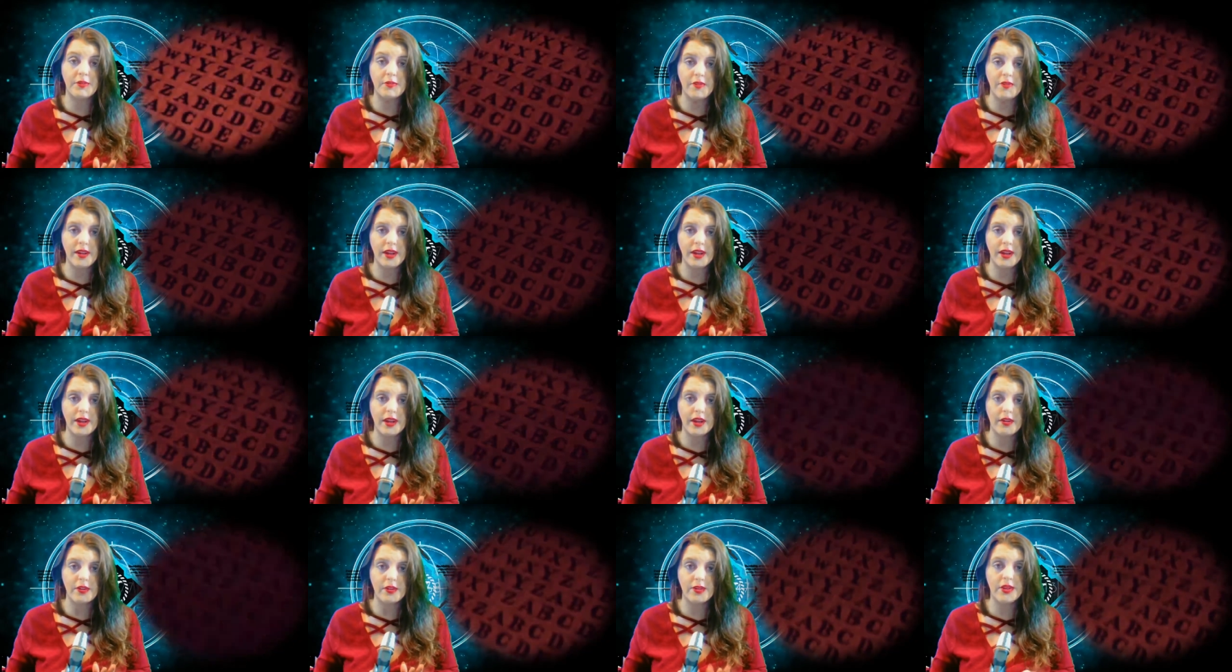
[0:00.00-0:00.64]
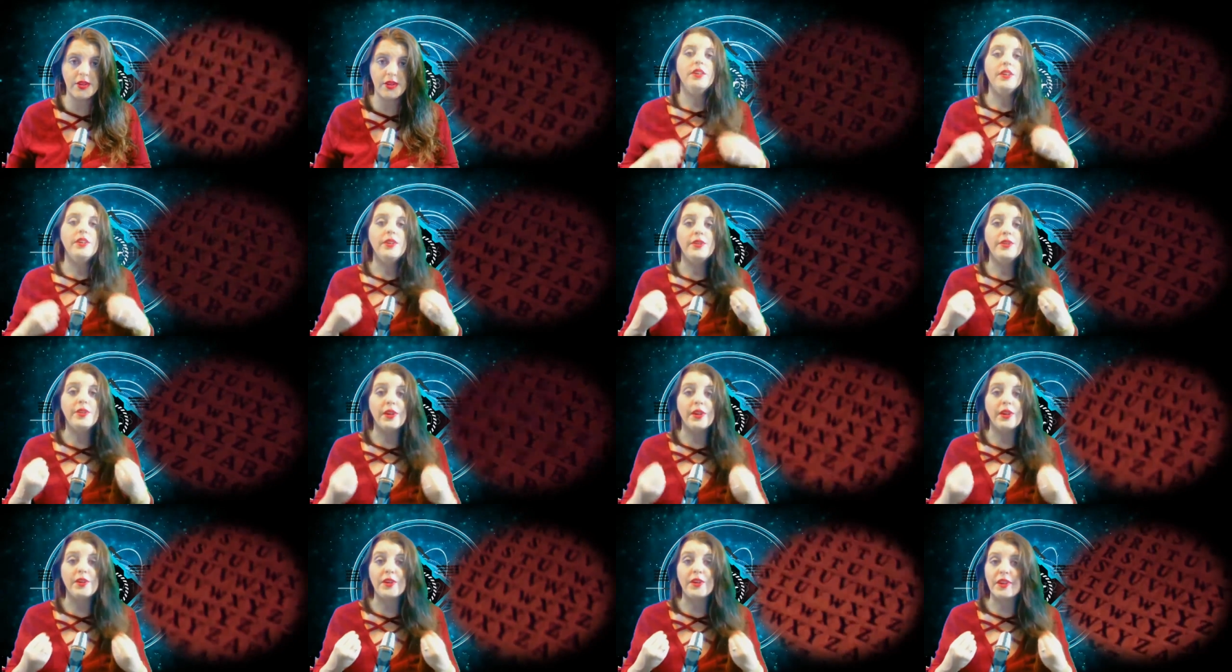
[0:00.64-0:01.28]
few videos,
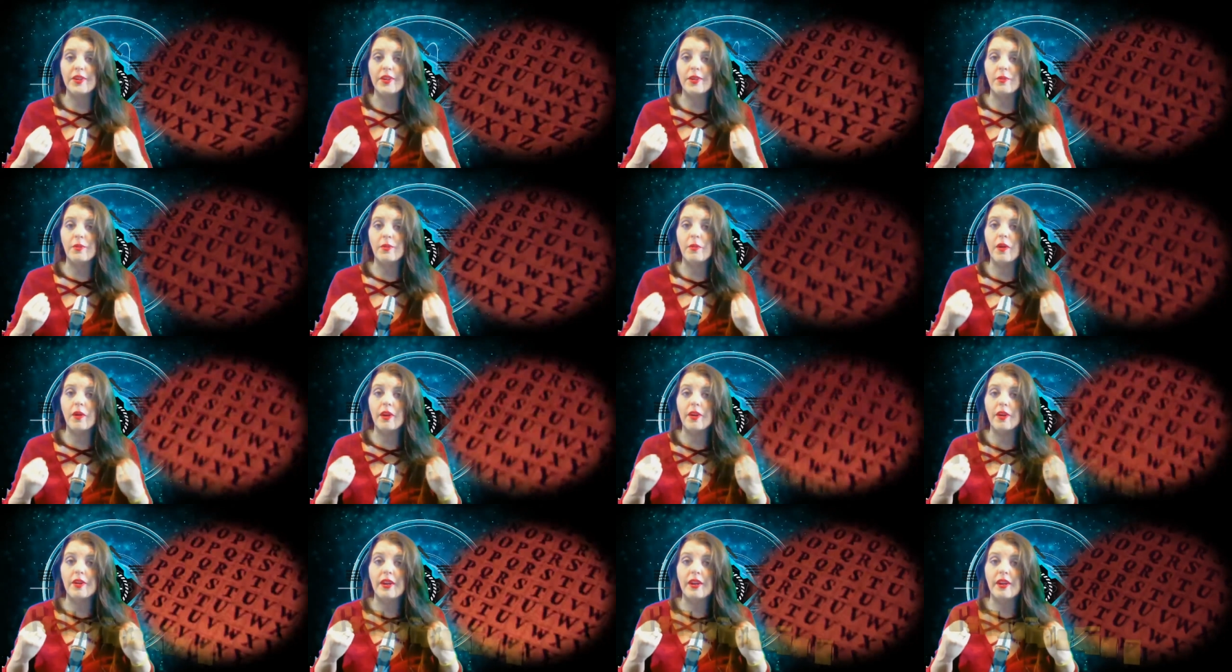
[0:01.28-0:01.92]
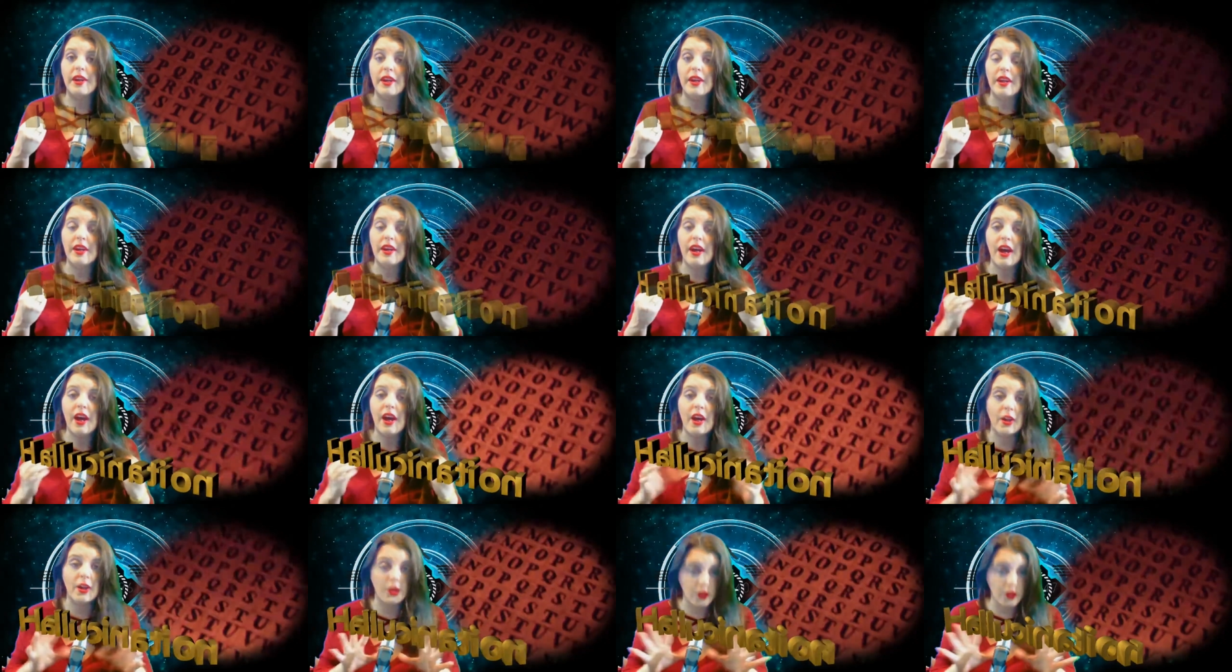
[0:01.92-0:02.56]
such as the word
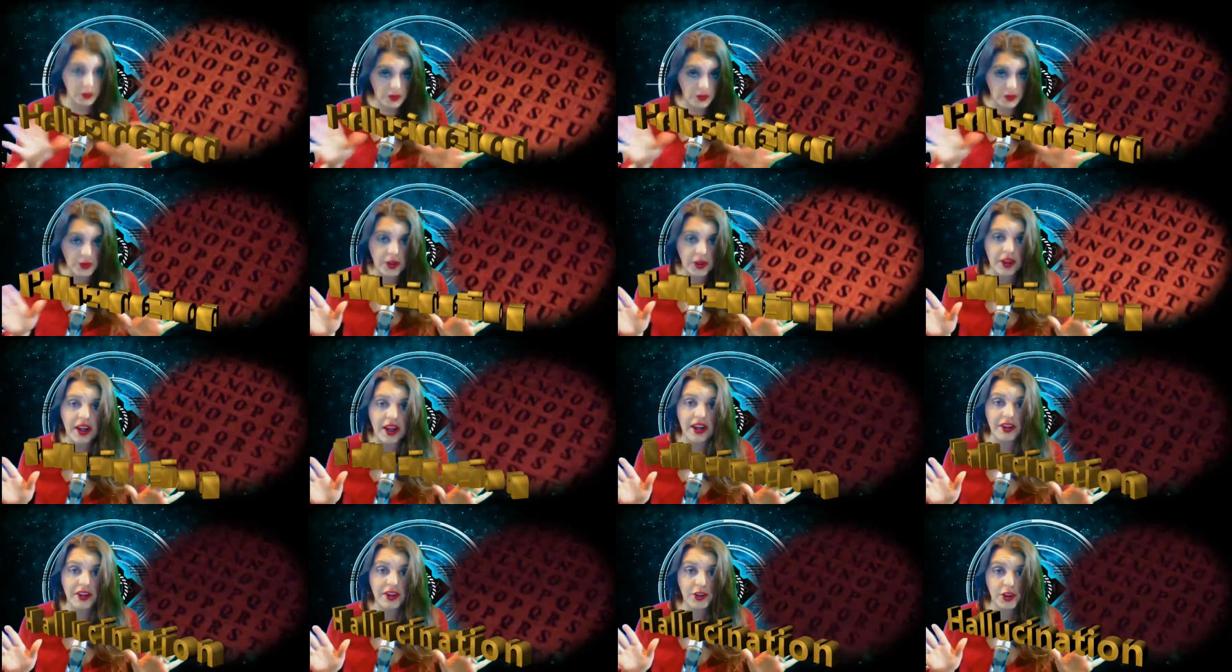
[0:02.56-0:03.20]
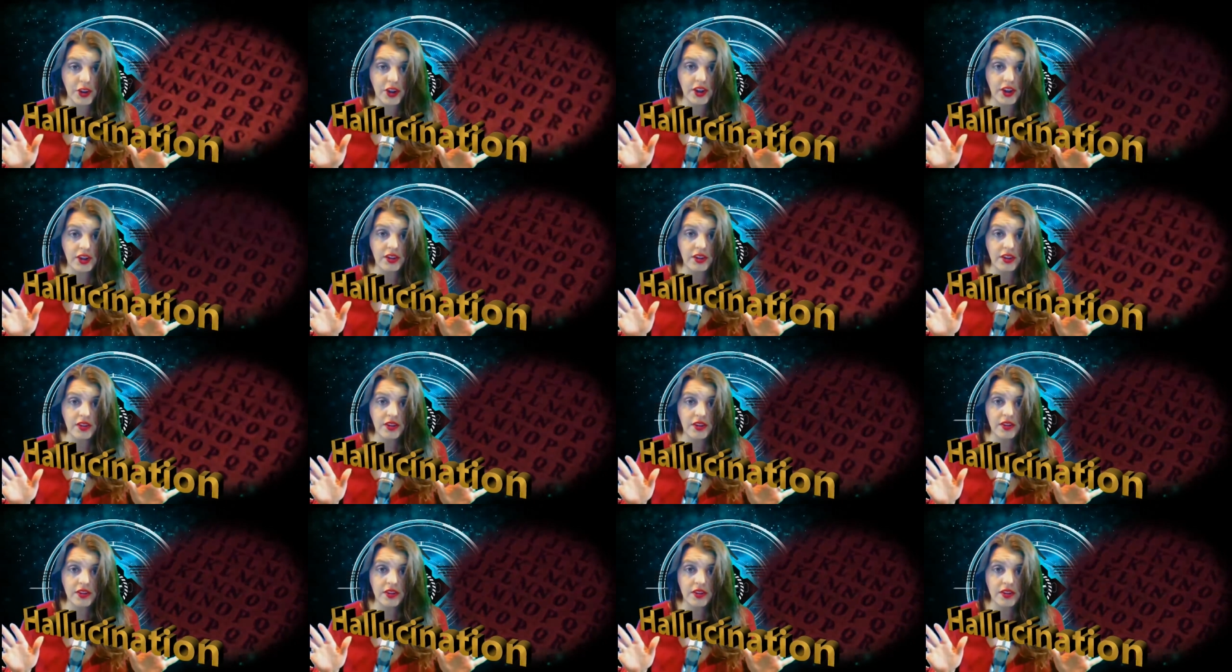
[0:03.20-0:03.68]
hallucination